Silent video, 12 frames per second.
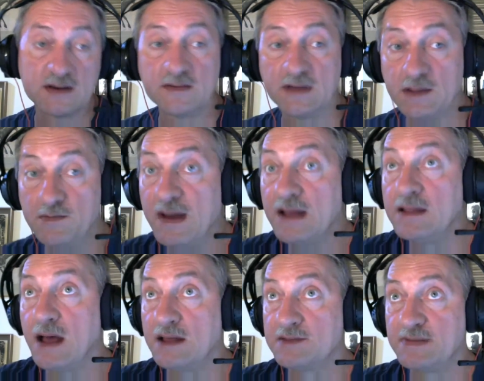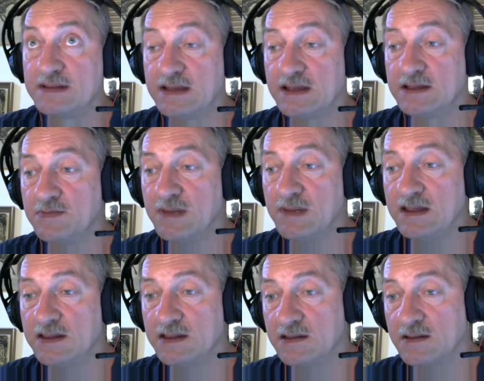in bad aspect. It
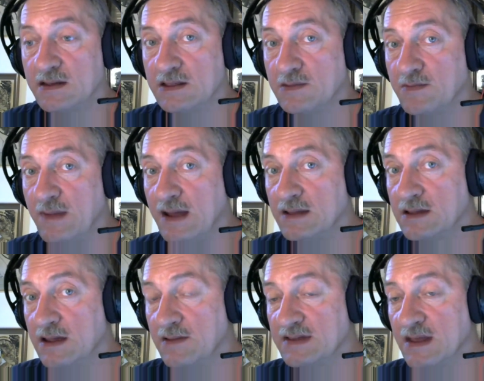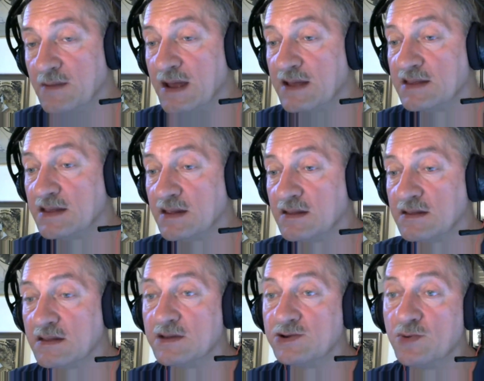means it might give some accidents.
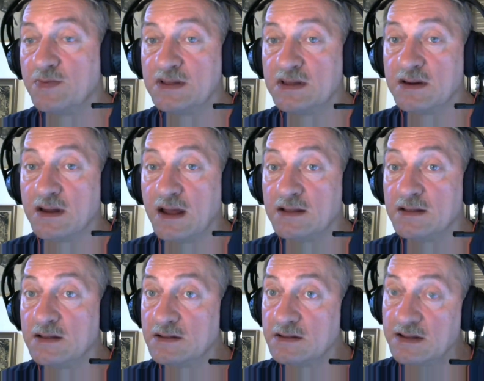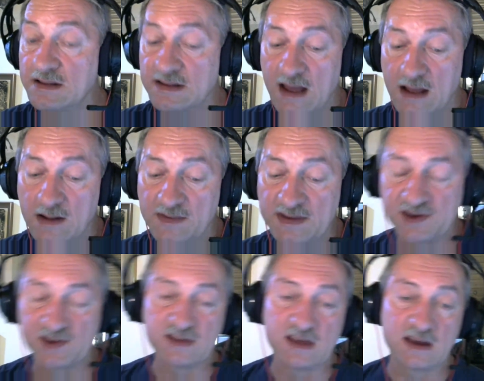Jupiter and the sign of
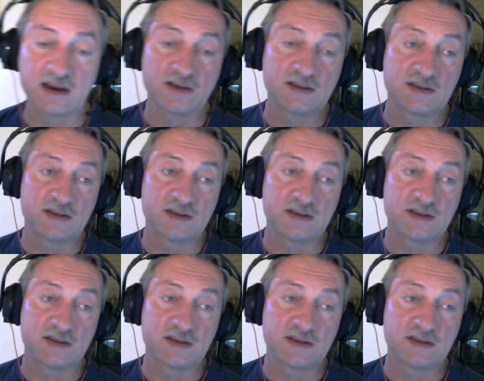Sagittarius